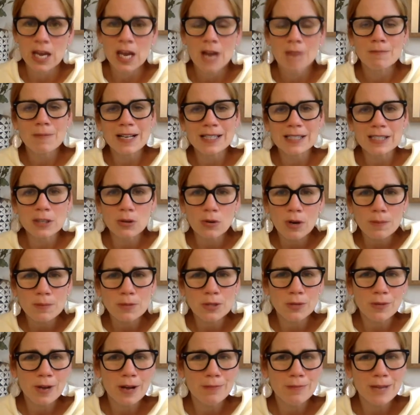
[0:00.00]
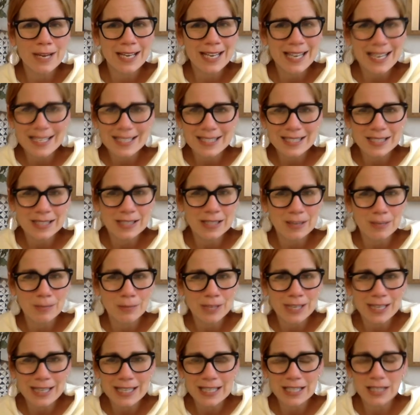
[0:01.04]
My script around my kids is
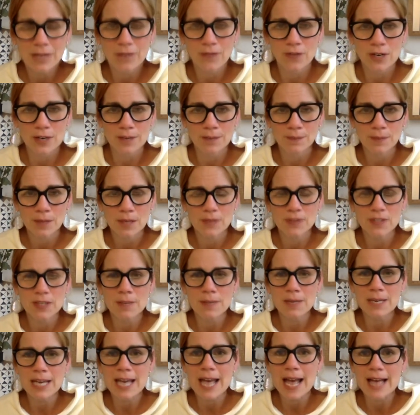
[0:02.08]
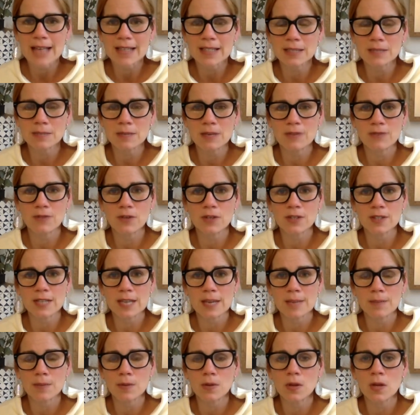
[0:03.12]
completely different. If somebody asked me, for
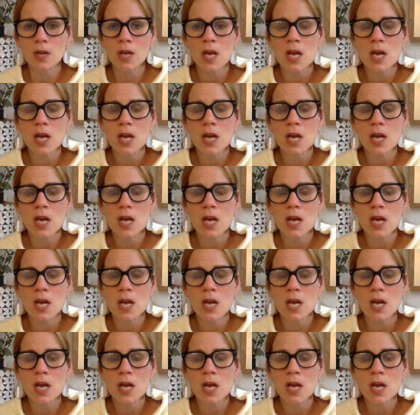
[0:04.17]
example,